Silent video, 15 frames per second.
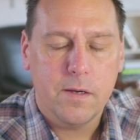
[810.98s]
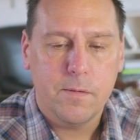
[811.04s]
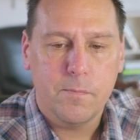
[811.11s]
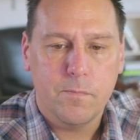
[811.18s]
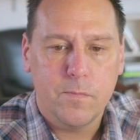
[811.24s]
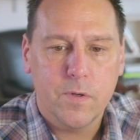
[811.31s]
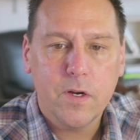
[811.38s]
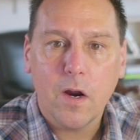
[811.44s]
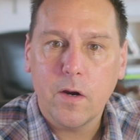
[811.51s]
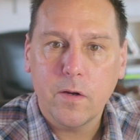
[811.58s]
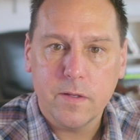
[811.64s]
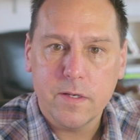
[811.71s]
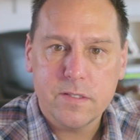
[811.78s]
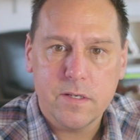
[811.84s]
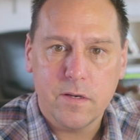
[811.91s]

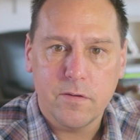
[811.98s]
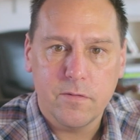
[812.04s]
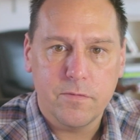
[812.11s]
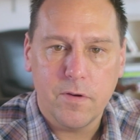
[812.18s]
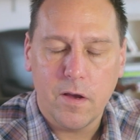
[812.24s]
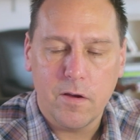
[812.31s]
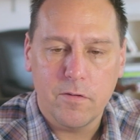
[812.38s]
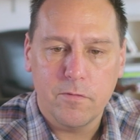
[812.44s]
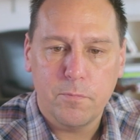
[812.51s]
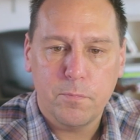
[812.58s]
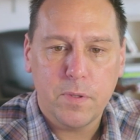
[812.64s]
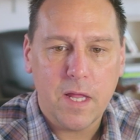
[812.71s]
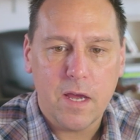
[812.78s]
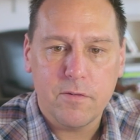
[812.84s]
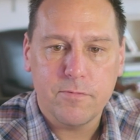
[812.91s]
regardless of
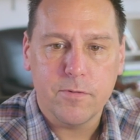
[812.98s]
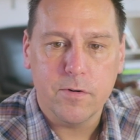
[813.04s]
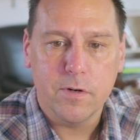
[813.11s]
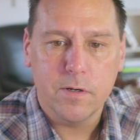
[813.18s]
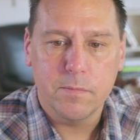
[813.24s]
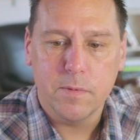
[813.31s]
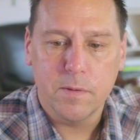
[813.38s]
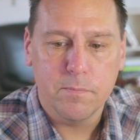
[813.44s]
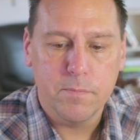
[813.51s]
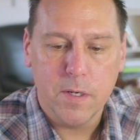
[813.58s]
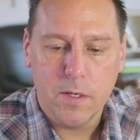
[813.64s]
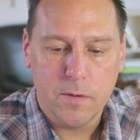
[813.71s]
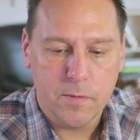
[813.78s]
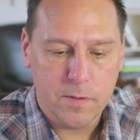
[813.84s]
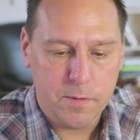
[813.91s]
platform or
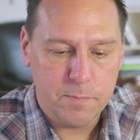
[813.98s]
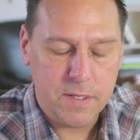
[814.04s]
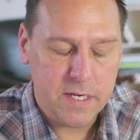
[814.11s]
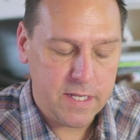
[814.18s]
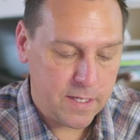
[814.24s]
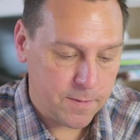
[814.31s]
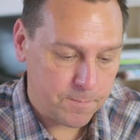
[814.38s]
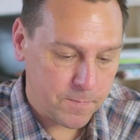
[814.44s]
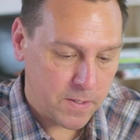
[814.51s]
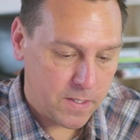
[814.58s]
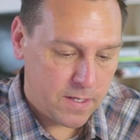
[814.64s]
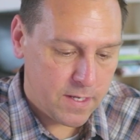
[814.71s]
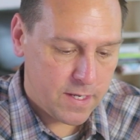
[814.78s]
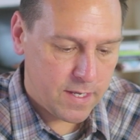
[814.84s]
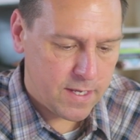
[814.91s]
mode or medium,
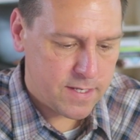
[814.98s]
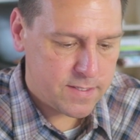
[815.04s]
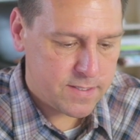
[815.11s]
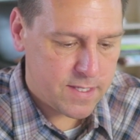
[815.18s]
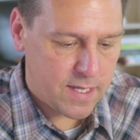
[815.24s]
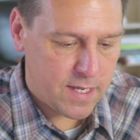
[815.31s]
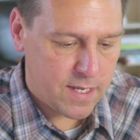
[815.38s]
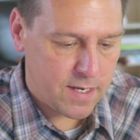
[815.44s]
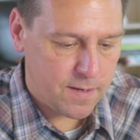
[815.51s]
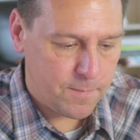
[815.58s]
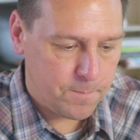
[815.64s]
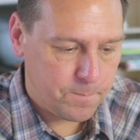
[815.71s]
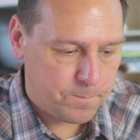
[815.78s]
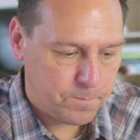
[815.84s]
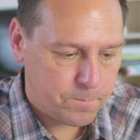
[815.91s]
is that
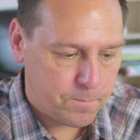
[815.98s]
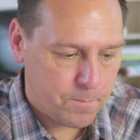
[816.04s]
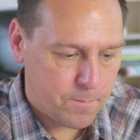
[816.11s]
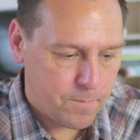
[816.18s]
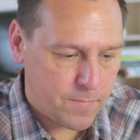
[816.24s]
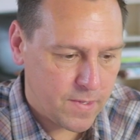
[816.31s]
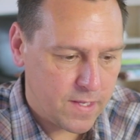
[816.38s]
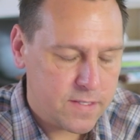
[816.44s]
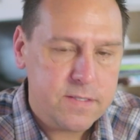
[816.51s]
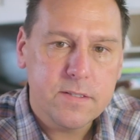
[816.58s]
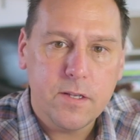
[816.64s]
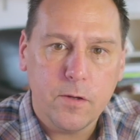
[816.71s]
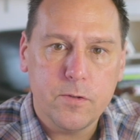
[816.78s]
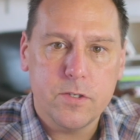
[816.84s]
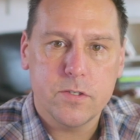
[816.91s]
it's
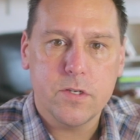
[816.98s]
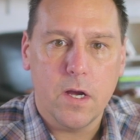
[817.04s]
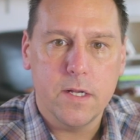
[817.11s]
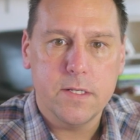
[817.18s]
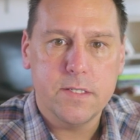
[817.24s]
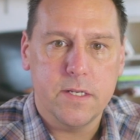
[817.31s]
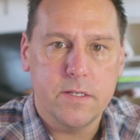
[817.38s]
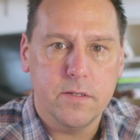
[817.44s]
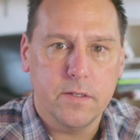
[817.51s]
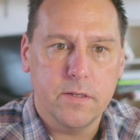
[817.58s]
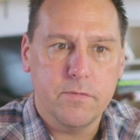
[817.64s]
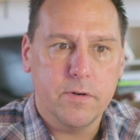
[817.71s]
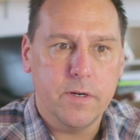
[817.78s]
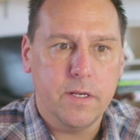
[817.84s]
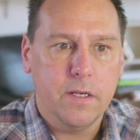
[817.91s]
still just content
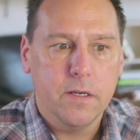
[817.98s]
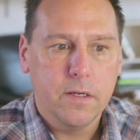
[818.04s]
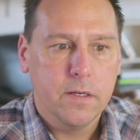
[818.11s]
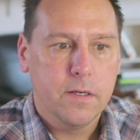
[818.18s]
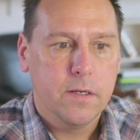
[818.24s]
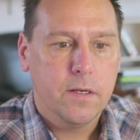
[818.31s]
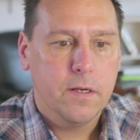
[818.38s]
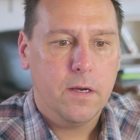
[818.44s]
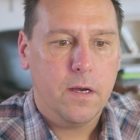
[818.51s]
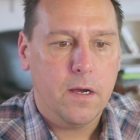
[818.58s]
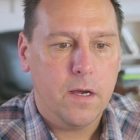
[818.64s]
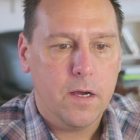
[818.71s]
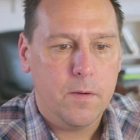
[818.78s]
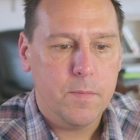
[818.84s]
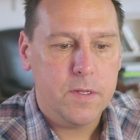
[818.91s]
delivery.
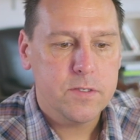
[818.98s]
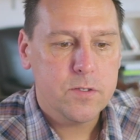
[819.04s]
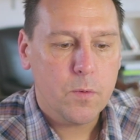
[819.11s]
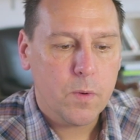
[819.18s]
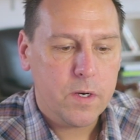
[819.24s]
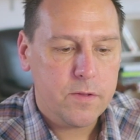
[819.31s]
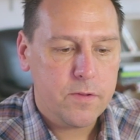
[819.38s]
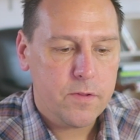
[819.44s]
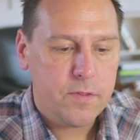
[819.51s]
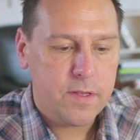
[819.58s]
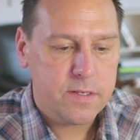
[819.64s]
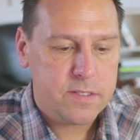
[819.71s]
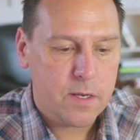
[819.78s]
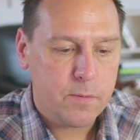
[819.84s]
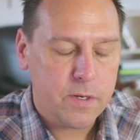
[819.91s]
And so one of the
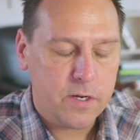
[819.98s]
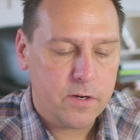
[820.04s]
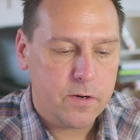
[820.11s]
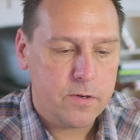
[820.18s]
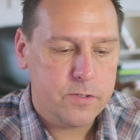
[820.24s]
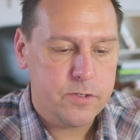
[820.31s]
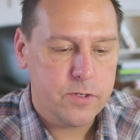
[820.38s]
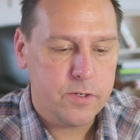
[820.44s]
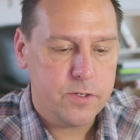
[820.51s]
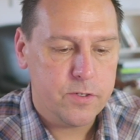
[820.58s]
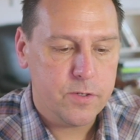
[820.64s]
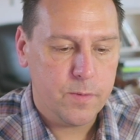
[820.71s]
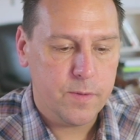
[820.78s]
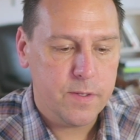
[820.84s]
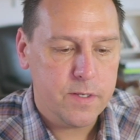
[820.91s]
things I would encourage you to
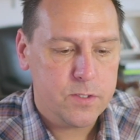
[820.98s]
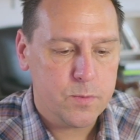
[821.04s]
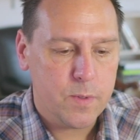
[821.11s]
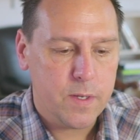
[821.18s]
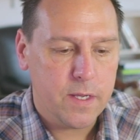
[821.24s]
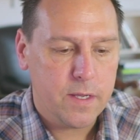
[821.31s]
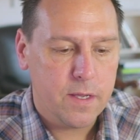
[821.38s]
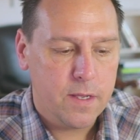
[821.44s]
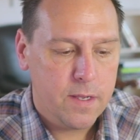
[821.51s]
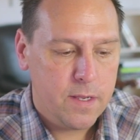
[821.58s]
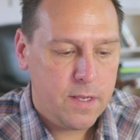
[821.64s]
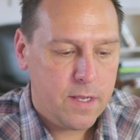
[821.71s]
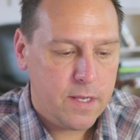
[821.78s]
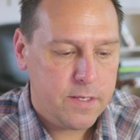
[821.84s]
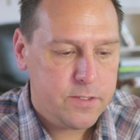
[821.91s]
do in this week
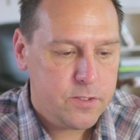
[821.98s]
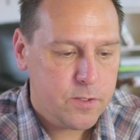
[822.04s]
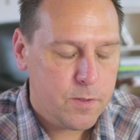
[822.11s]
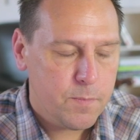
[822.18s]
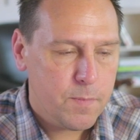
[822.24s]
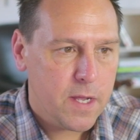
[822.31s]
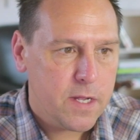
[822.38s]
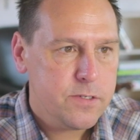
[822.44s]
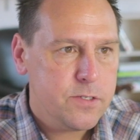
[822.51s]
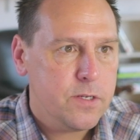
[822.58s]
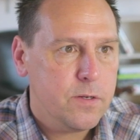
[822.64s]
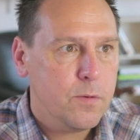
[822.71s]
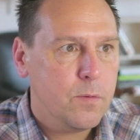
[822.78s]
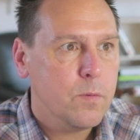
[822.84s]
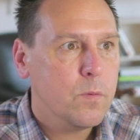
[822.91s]
is to
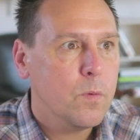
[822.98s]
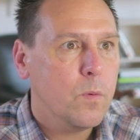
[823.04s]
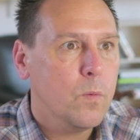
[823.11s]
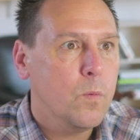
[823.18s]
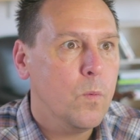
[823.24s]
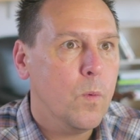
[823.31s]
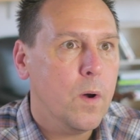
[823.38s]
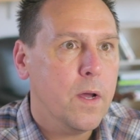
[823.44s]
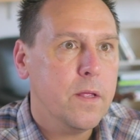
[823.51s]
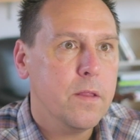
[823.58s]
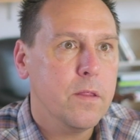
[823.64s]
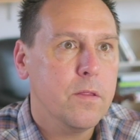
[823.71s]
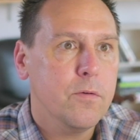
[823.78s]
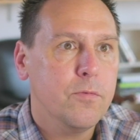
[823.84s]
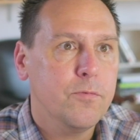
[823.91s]
imagine what
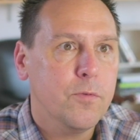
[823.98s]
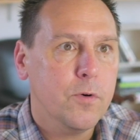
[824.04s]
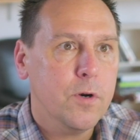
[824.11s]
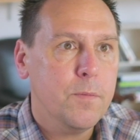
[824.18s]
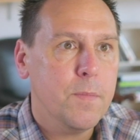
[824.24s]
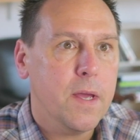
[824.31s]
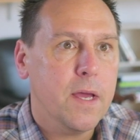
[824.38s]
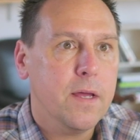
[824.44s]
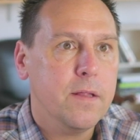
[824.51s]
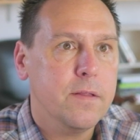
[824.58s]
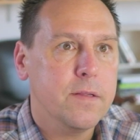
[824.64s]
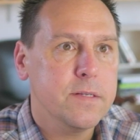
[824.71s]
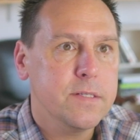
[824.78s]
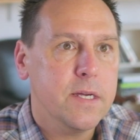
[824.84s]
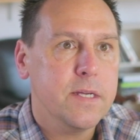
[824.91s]
the format,
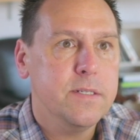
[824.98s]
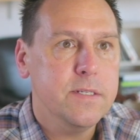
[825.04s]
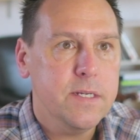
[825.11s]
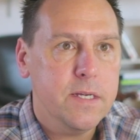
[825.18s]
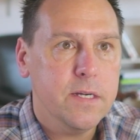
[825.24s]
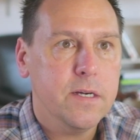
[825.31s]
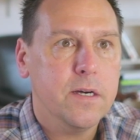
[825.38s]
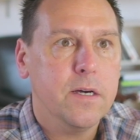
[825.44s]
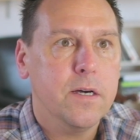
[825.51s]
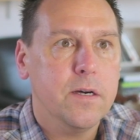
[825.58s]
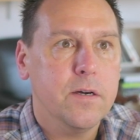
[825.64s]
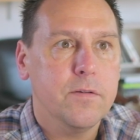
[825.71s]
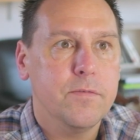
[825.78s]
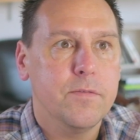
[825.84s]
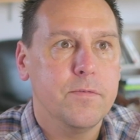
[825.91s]
this idea
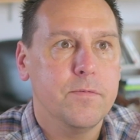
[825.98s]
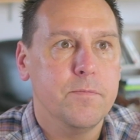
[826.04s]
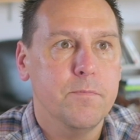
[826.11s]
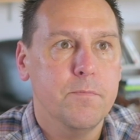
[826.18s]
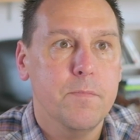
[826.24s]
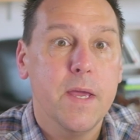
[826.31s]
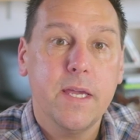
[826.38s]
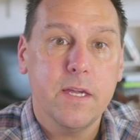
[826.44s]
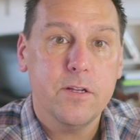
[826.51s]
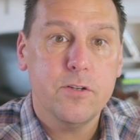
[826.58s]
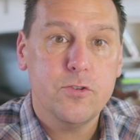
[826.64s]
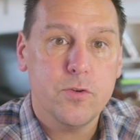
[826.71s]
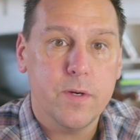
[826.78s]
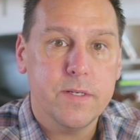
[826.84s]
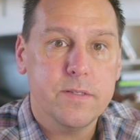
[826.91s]
of making
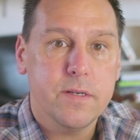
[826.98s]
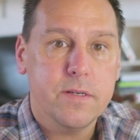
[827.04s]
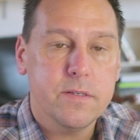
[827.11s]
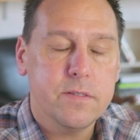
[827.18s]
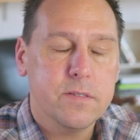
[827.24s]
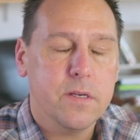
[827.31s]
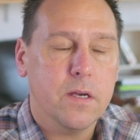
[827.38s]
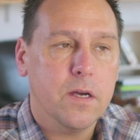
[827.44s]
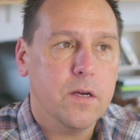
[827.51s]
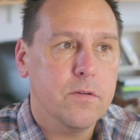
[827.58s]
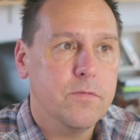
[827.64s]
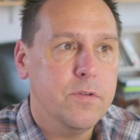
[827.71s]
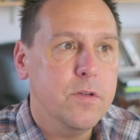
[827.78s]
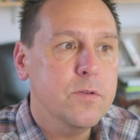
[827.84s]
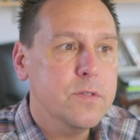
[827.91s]
choices,
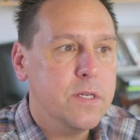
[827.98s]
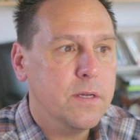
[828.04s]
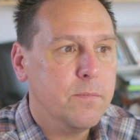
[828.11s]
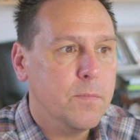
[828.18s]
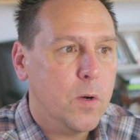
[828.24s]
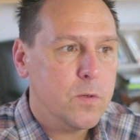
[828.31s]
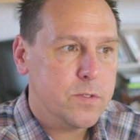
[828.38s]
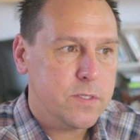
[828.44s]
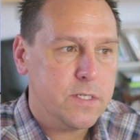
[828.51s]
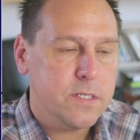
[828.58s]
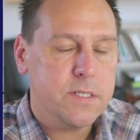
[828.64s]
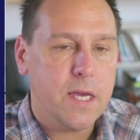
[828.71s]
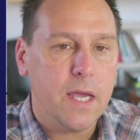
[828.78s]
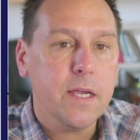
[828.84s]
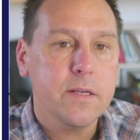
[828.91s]
of using mostly
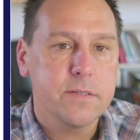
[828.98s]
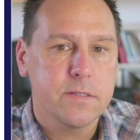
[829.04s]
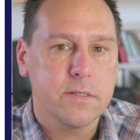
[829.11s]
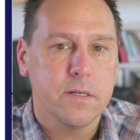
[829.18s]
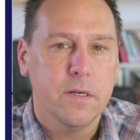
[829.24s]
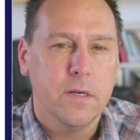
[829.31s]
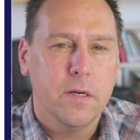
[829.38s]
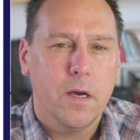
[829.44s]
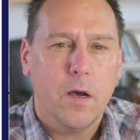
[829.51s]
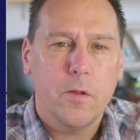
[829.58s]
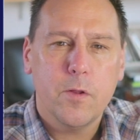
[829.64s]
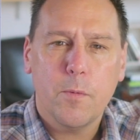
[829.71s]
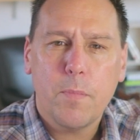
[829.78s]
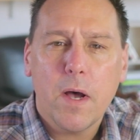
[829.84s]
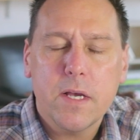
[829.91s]
text,
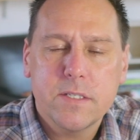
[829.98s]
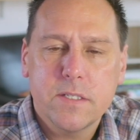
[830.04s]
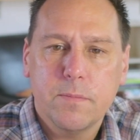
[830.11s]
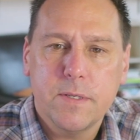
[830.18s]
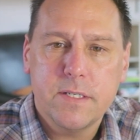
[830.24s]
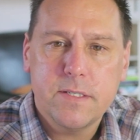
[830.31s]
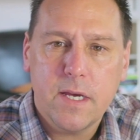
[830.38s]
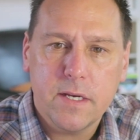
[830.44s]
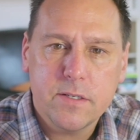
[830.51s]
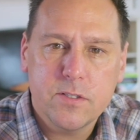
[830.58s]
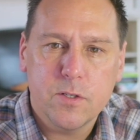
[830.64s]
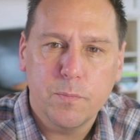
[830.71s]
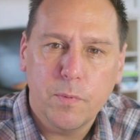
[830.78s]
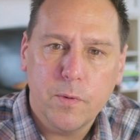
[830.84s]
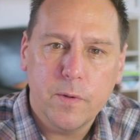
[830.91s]
although possibly text
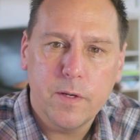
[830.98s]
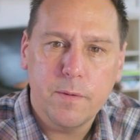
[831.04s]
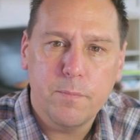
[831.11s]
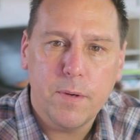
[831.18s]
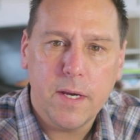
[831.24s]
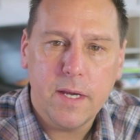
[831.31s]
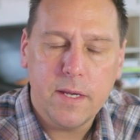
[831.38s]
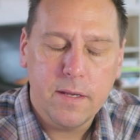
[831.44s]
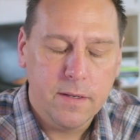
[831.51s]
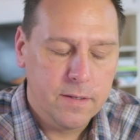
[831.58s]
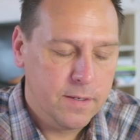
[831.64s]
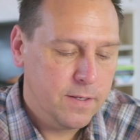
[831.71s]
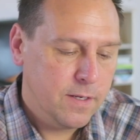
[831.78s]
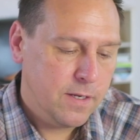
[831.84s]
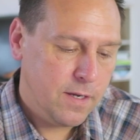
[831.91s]
supported by
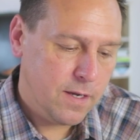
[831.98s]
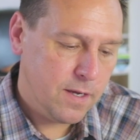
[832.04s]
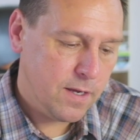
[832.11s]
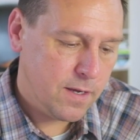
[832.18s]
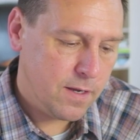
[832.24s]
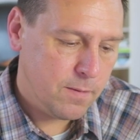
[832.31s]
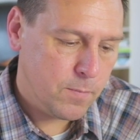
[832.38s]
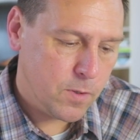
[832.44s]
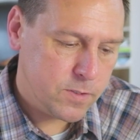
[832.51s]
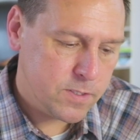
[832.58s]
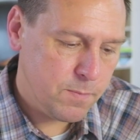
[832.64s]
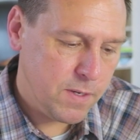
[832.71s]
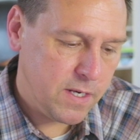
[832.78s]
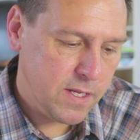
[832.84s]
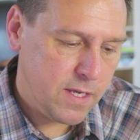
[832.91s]

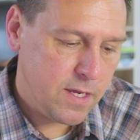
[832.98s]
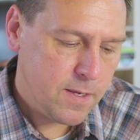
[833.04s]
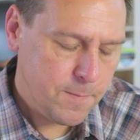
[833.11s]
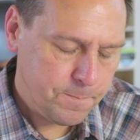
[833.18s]
multimedia,